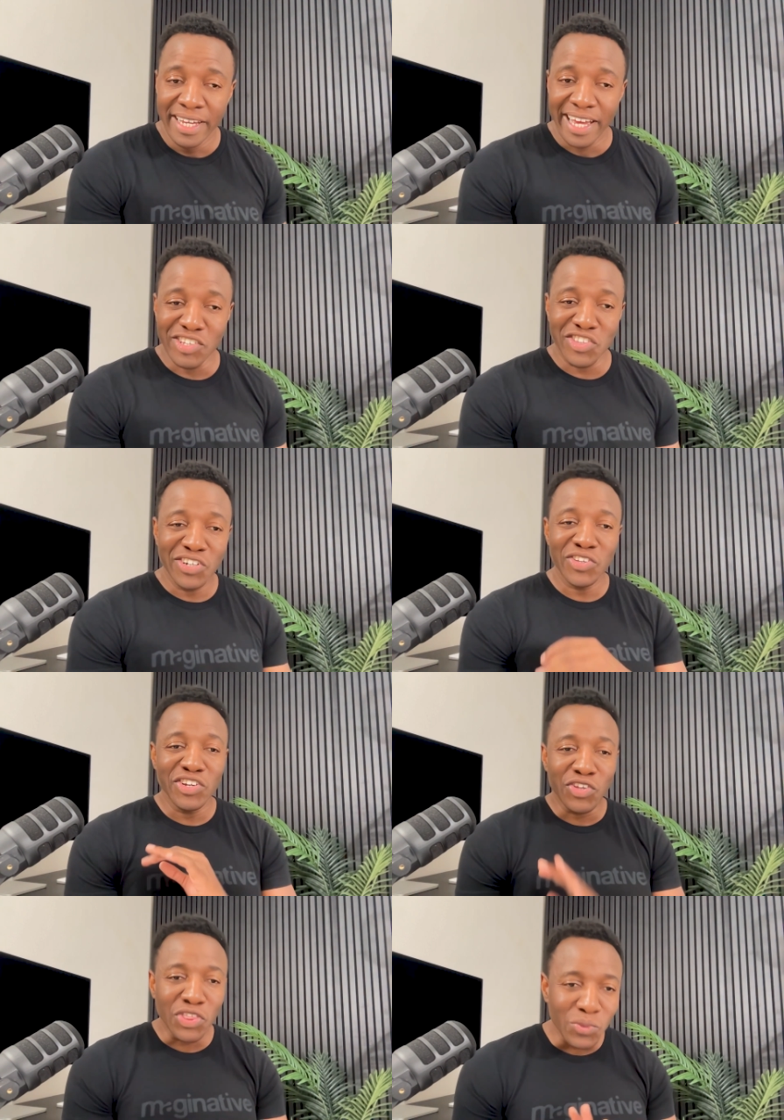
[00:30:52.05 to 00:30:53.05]
And so there, there are
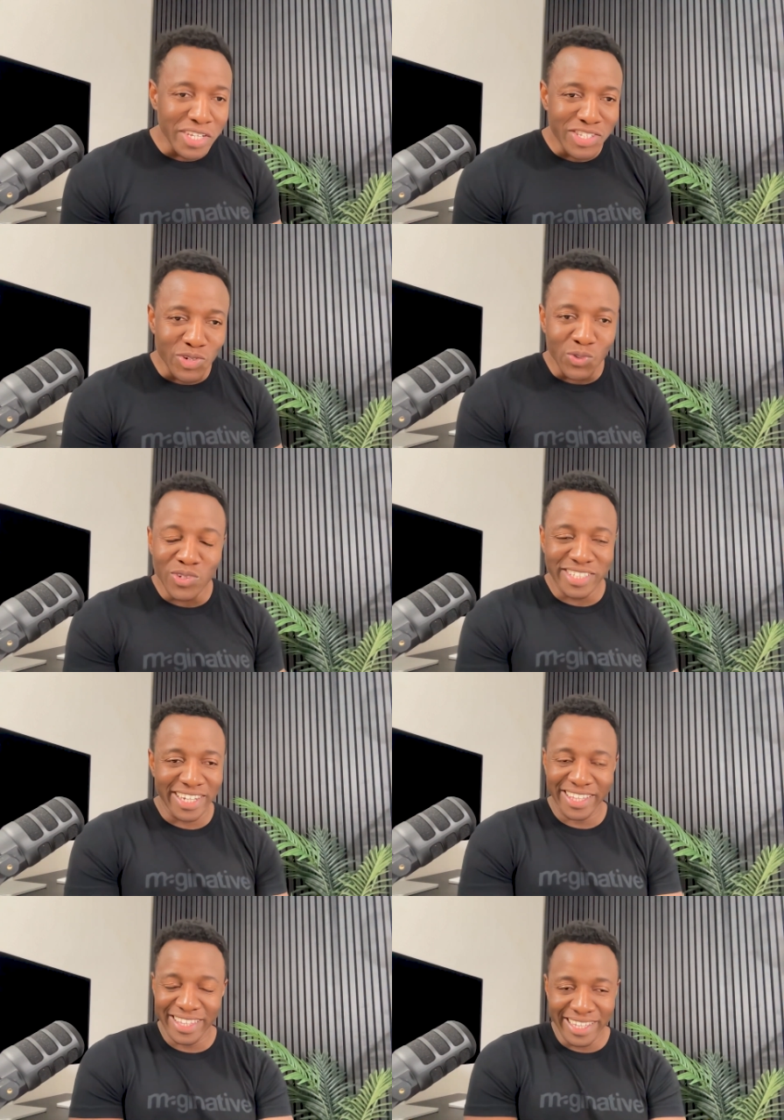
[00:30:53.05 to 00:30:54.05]
three tools that I
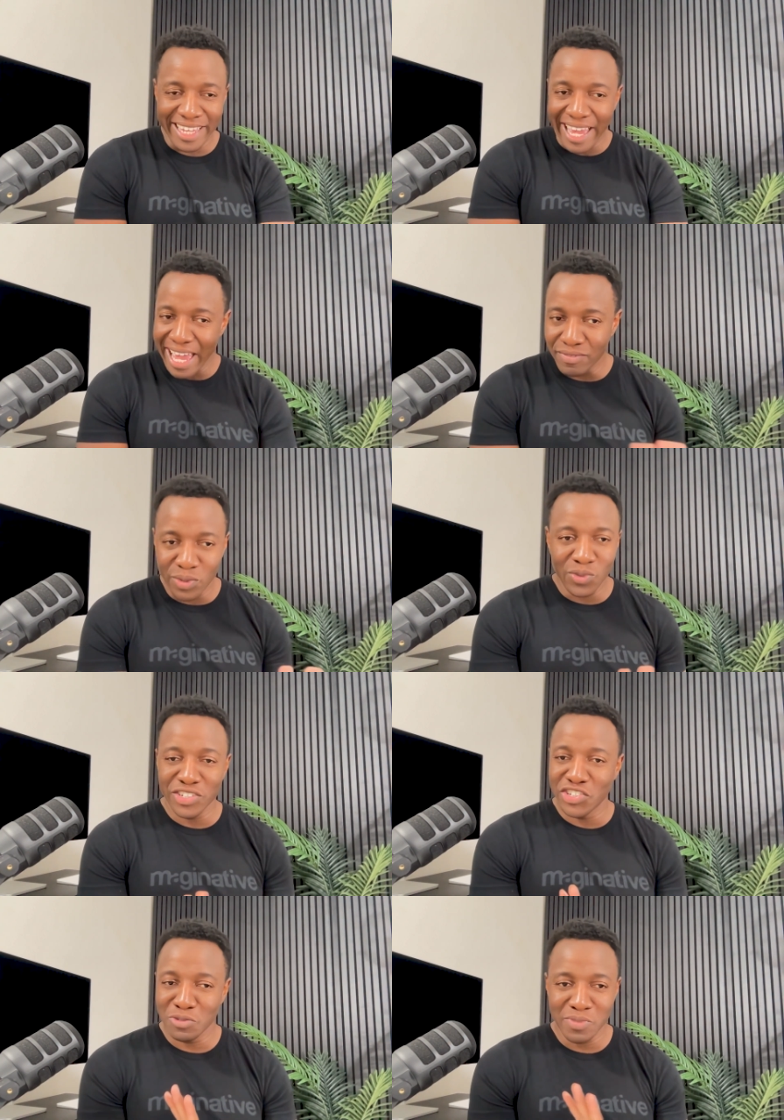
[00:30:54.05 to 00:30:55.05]
think everyone
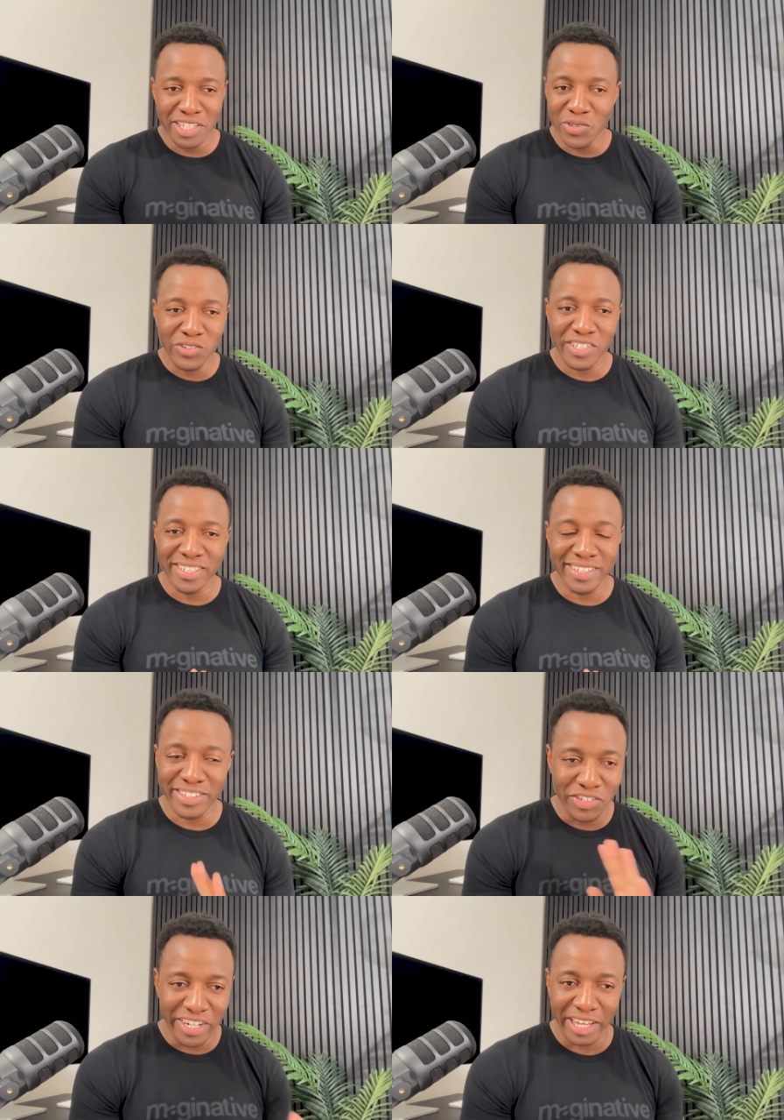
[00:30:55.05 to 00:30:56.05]
should be using
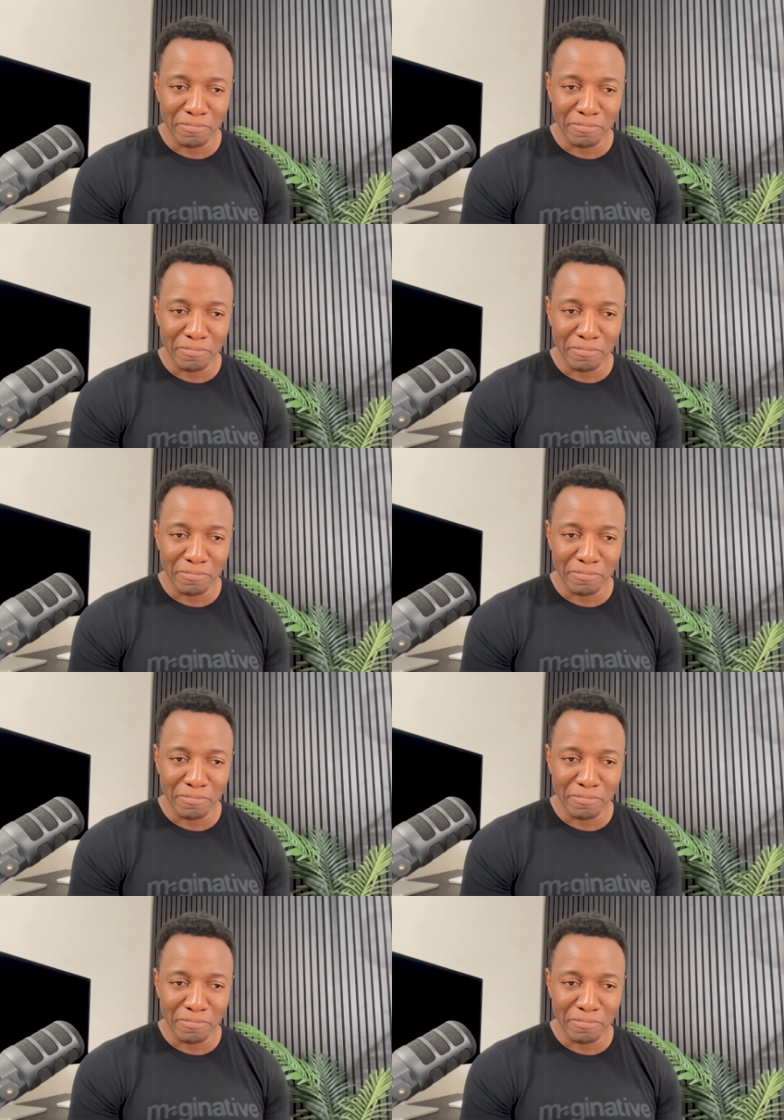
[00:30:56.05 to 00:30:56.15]
today.